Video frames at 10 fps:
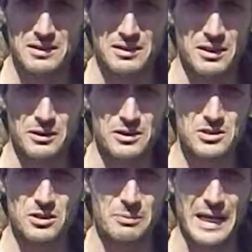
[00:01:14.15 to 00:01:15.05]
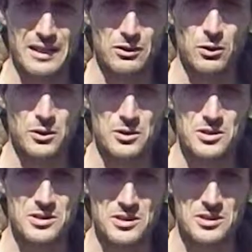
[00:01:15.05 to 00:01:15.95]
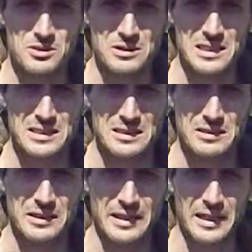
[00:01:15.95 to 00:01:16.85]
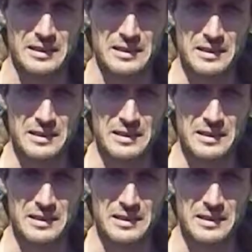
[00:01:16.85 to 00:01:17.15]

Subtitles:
You know, it's not about lawlessness or anything like that.